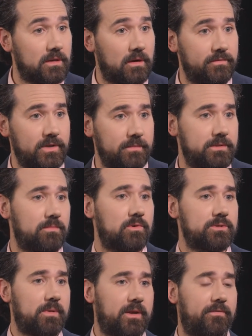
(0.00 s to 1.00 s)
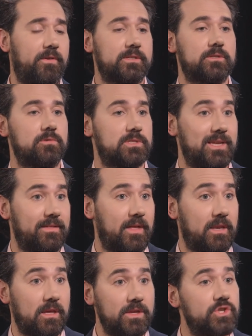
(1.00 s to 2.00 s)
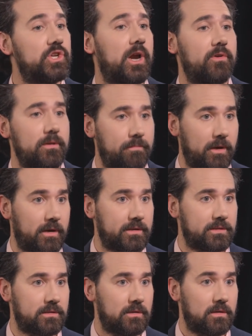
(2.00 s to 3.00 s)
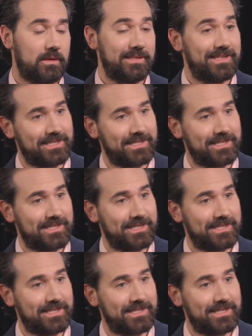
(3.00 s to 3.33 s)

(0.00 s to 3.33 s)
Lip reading: of James Damore's manifesto say that he cherry picks the